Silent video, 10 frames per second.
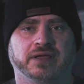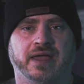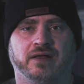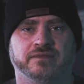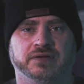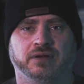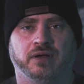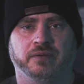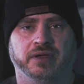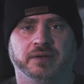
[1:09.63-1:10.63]
Kelvin
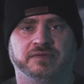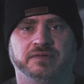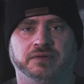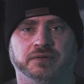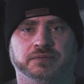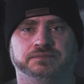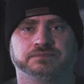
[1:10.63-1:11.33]
all the way up to,